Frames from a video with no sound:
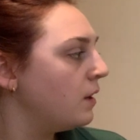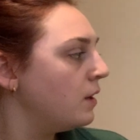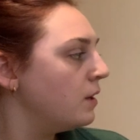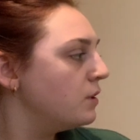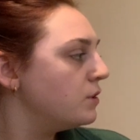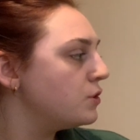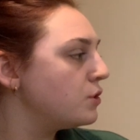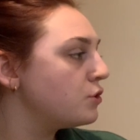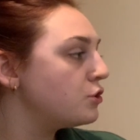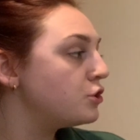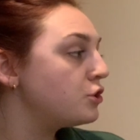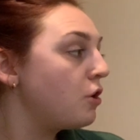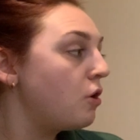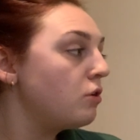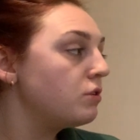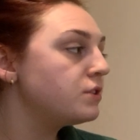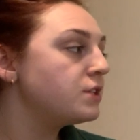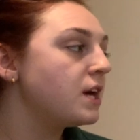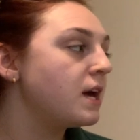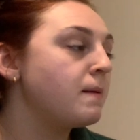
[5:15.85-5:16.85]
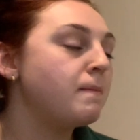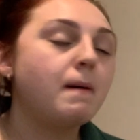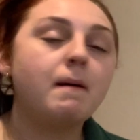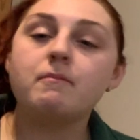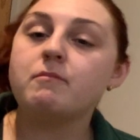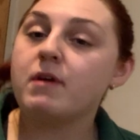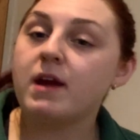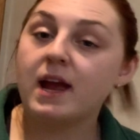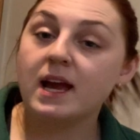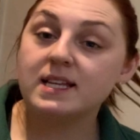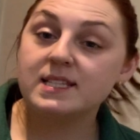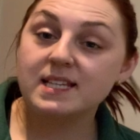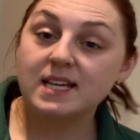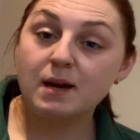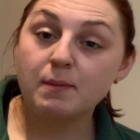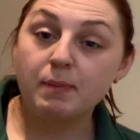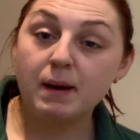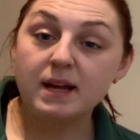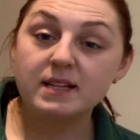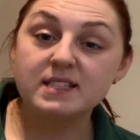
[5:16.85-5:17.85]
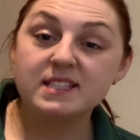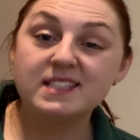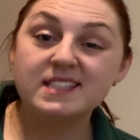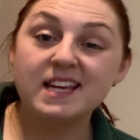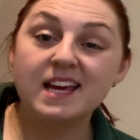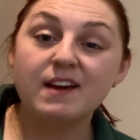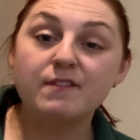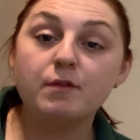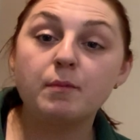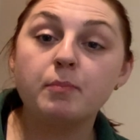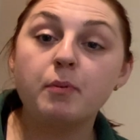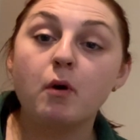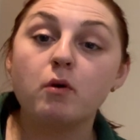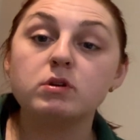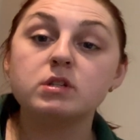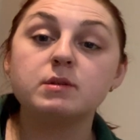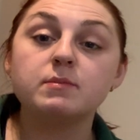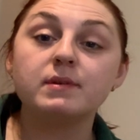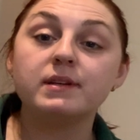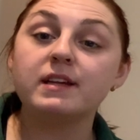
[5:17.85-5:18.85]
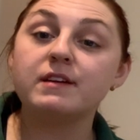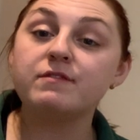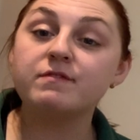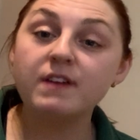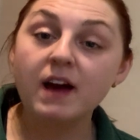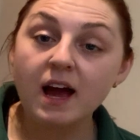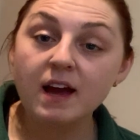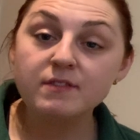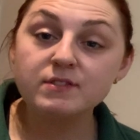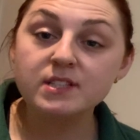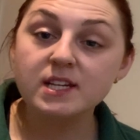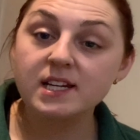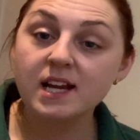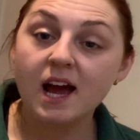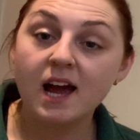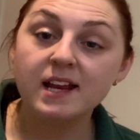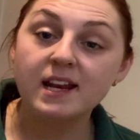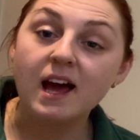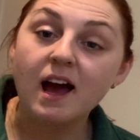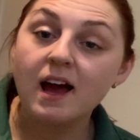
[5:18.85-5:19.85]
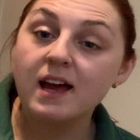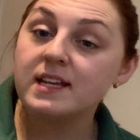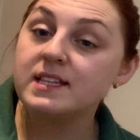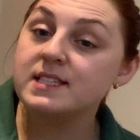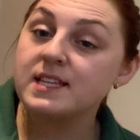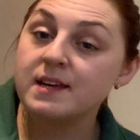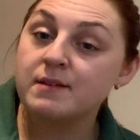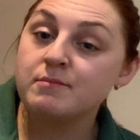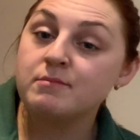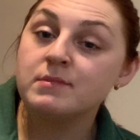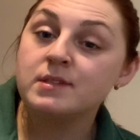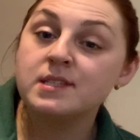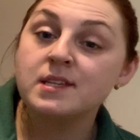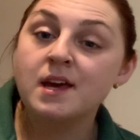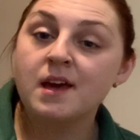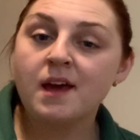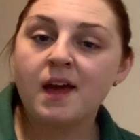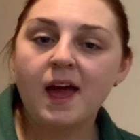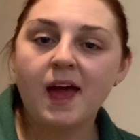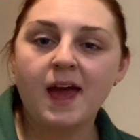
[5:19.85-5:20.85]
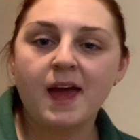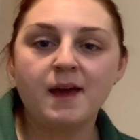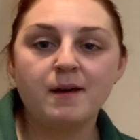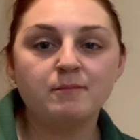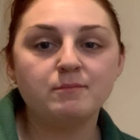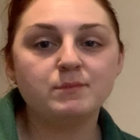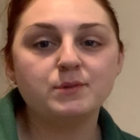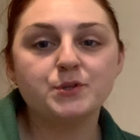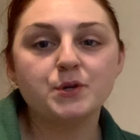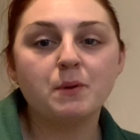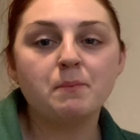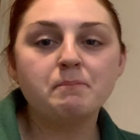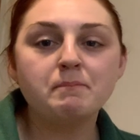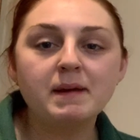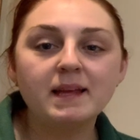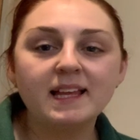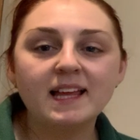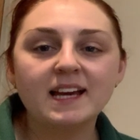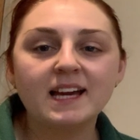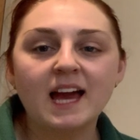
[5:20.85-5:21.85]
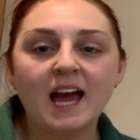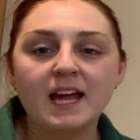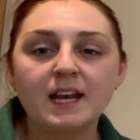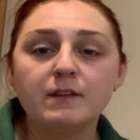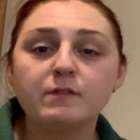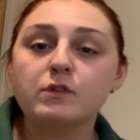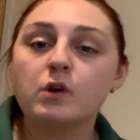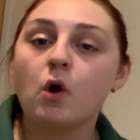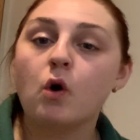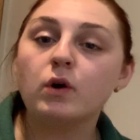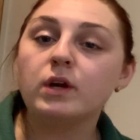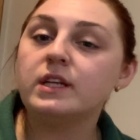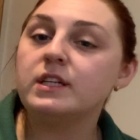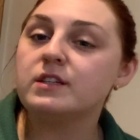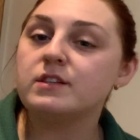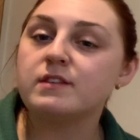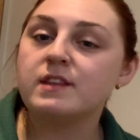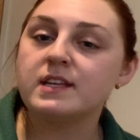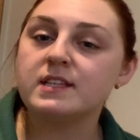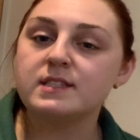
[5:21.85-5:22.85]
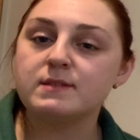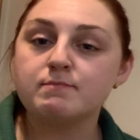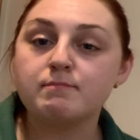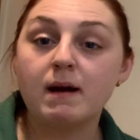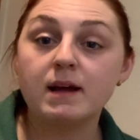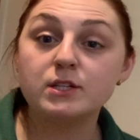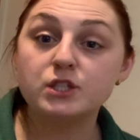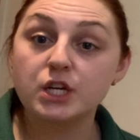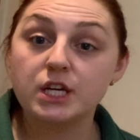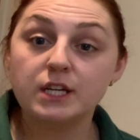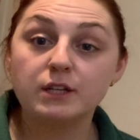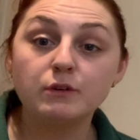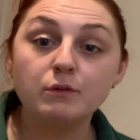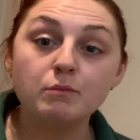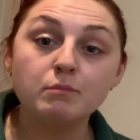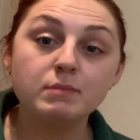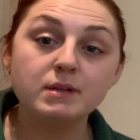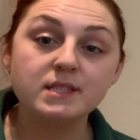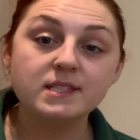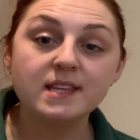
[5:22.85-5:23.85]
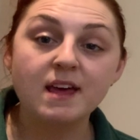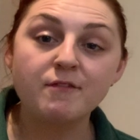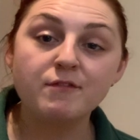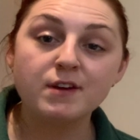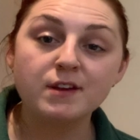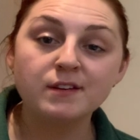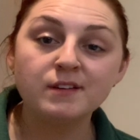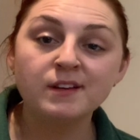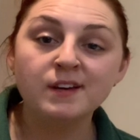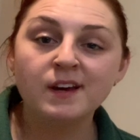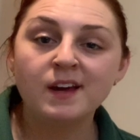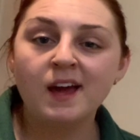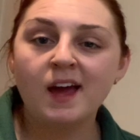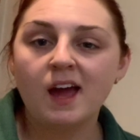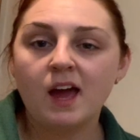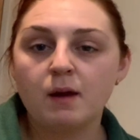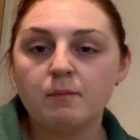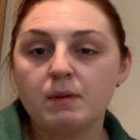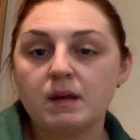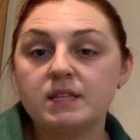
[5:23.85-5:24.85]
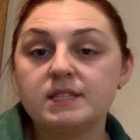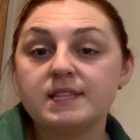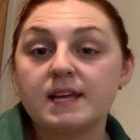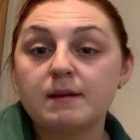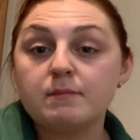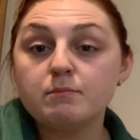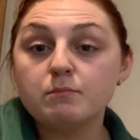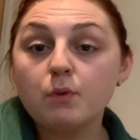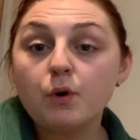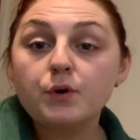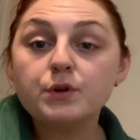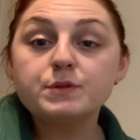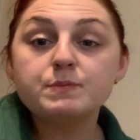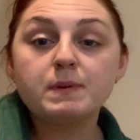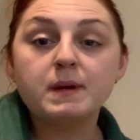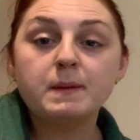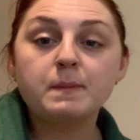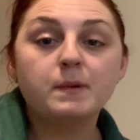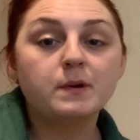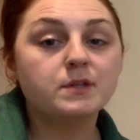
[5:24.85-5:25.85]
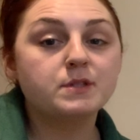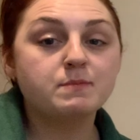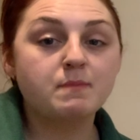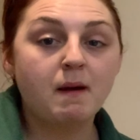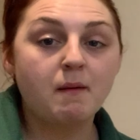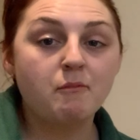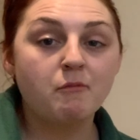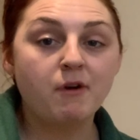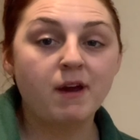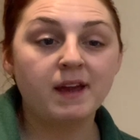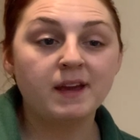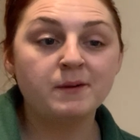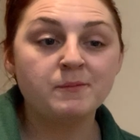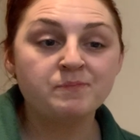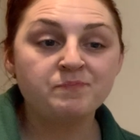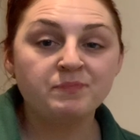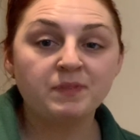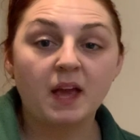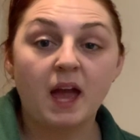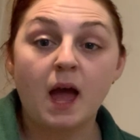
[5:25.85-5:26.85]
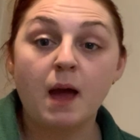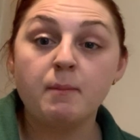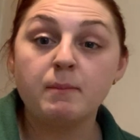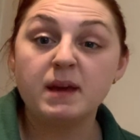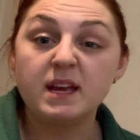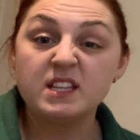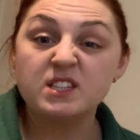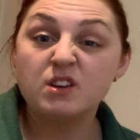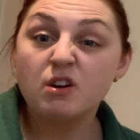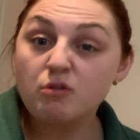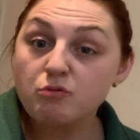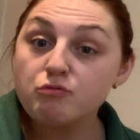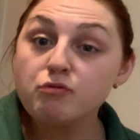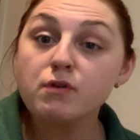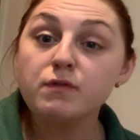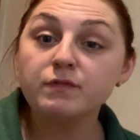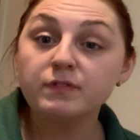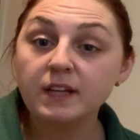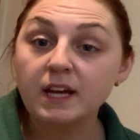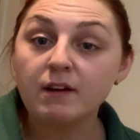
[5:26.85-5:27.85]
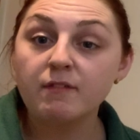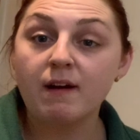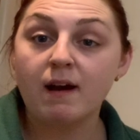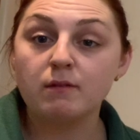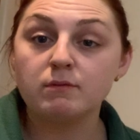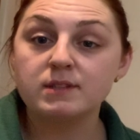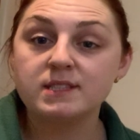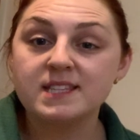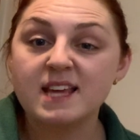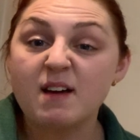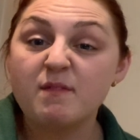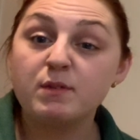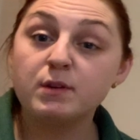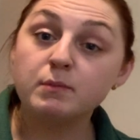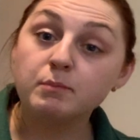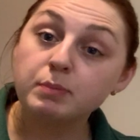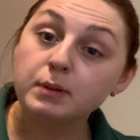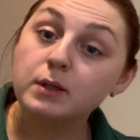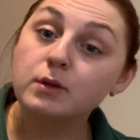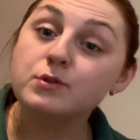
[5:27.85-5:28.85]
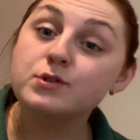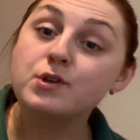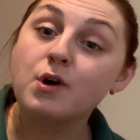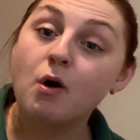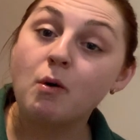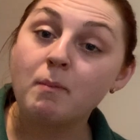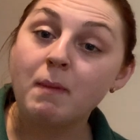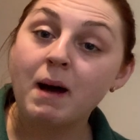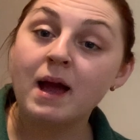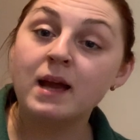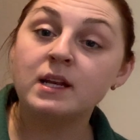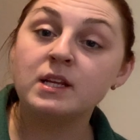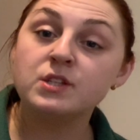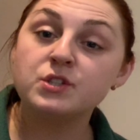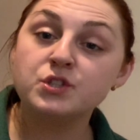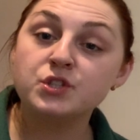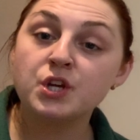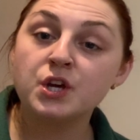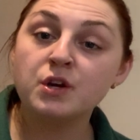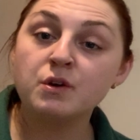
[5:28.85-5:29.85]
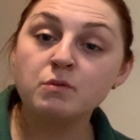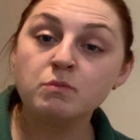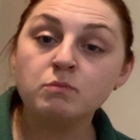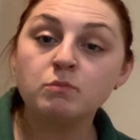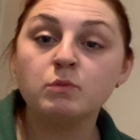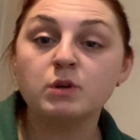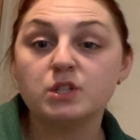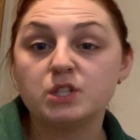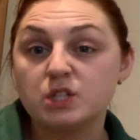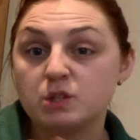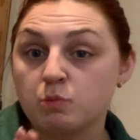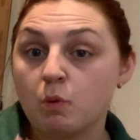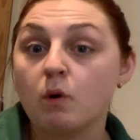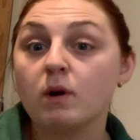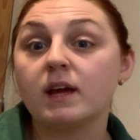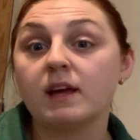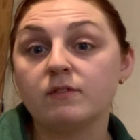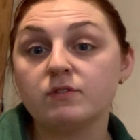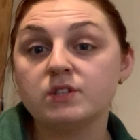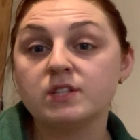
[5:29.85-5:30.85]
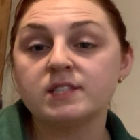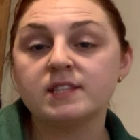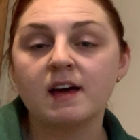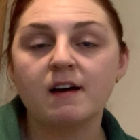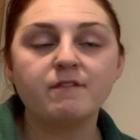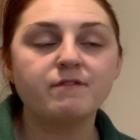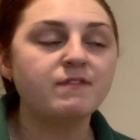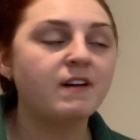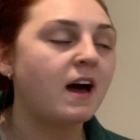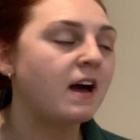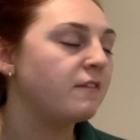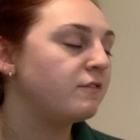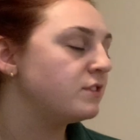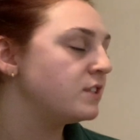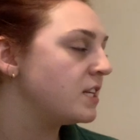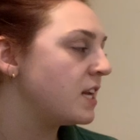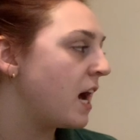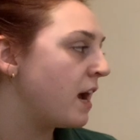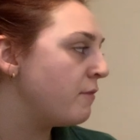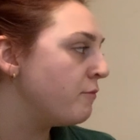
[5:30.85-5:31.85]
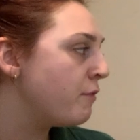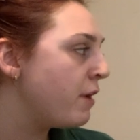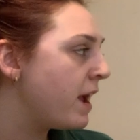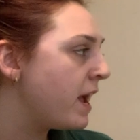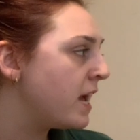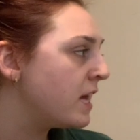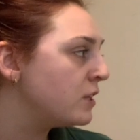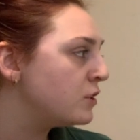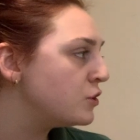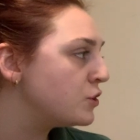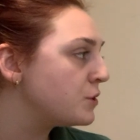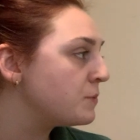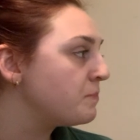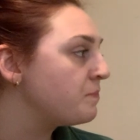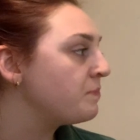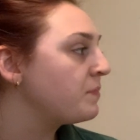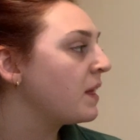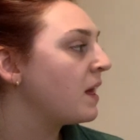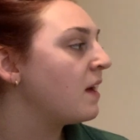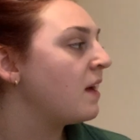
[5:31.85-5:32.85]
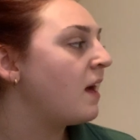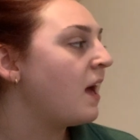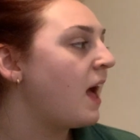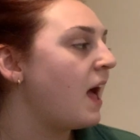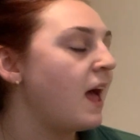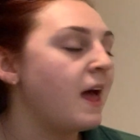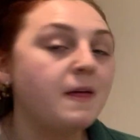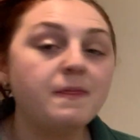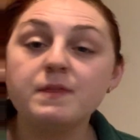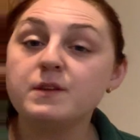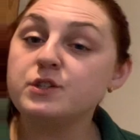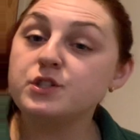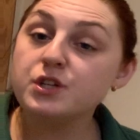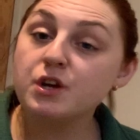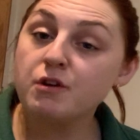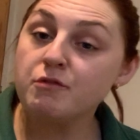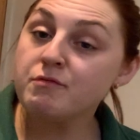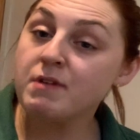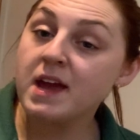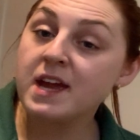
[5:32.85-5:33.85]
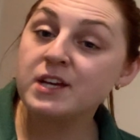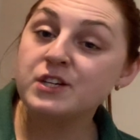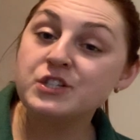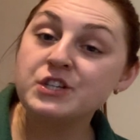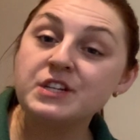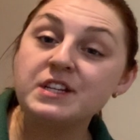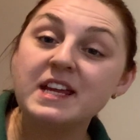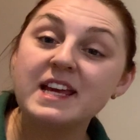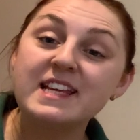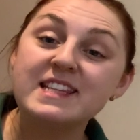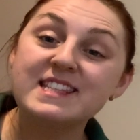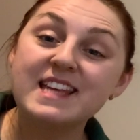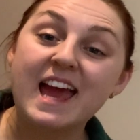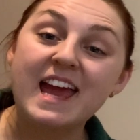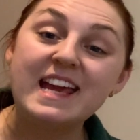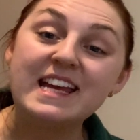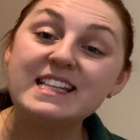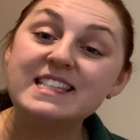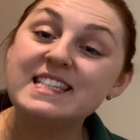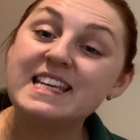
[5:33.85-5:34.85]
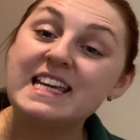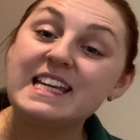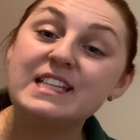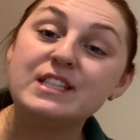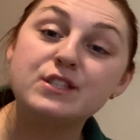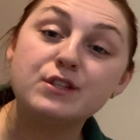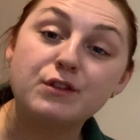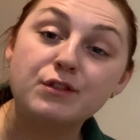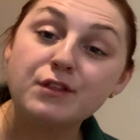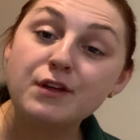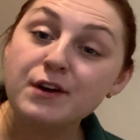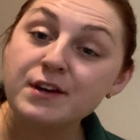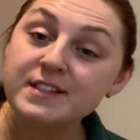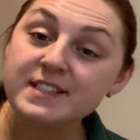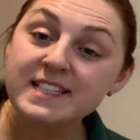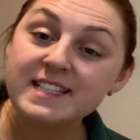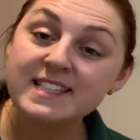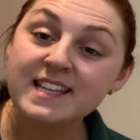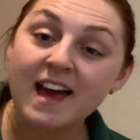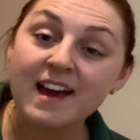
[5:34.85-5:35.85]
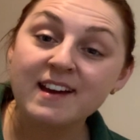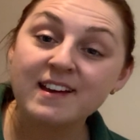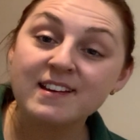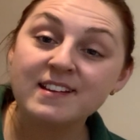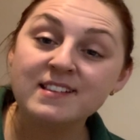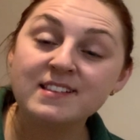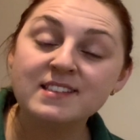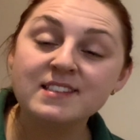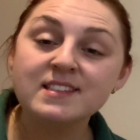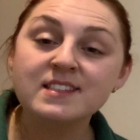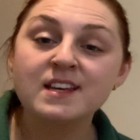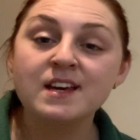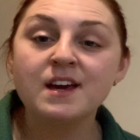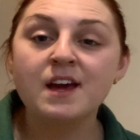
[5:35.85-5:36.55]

So short-term memory has a capacity of approximately 5 to 9 items. So Miller kind of coined this magic number 7, and said most people's memory is roughly around 7 plus or minus 2, which is what gives us that 5 to 9 range. The duration is 18 to 30 seconds.